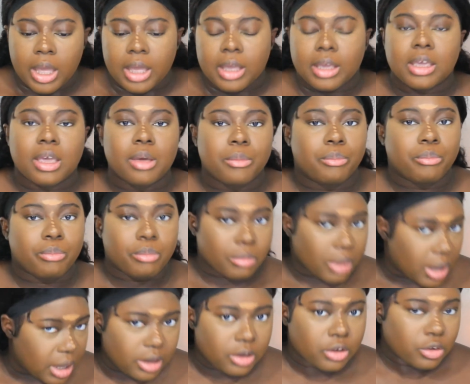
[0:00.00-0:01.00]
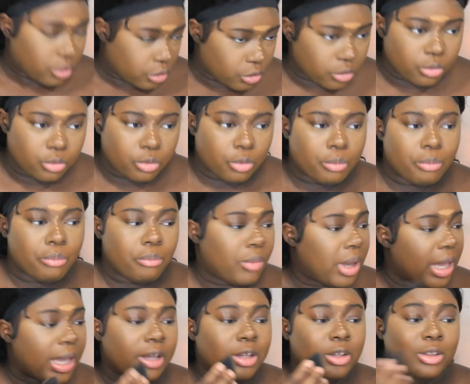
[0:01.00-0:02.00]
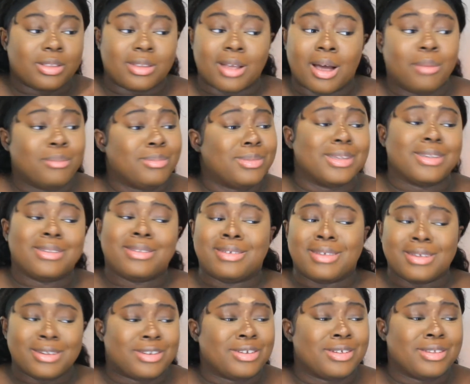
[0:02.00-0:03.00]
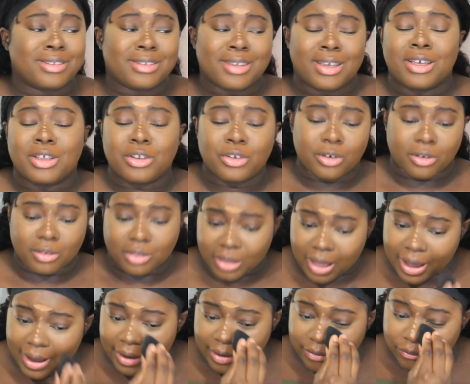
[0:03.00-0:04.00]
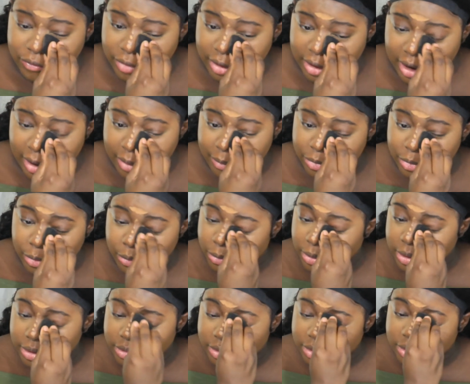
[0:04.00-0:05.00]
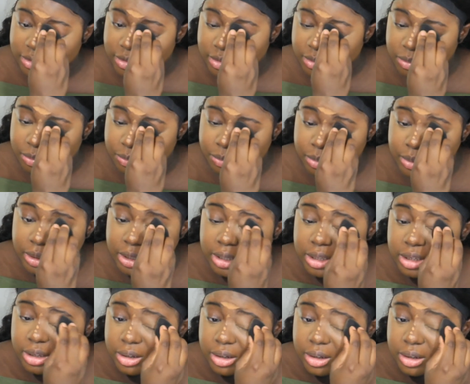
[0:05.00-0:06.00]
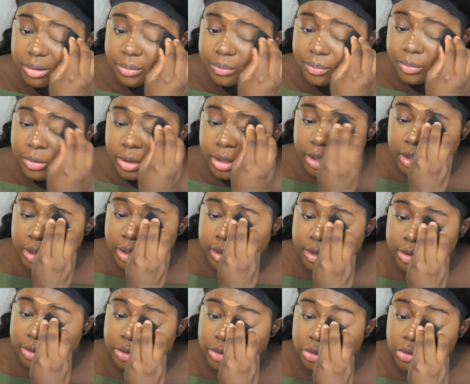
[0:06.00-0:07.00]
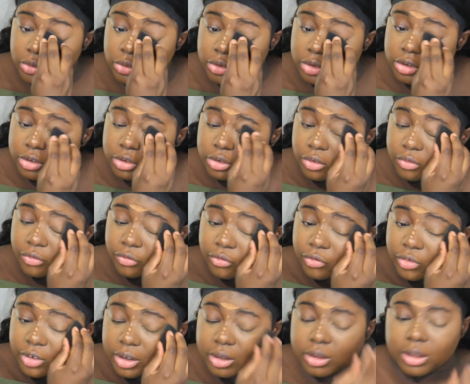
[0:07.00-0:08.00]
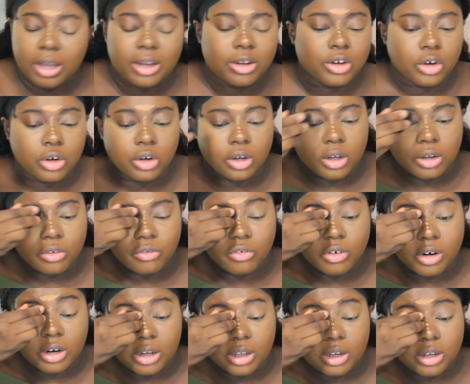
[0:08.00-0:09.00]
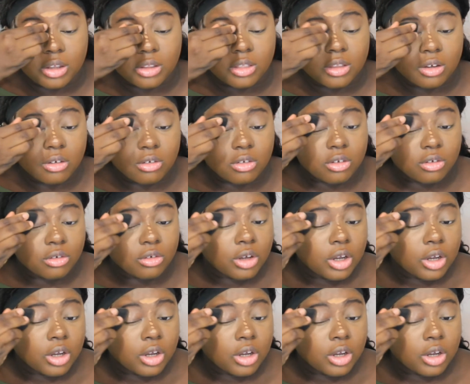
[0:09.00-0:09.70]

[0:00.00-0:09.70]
can make you make dumb decisions in your life. And I'm the one to speak, because you just don't feel like you're good for anything, so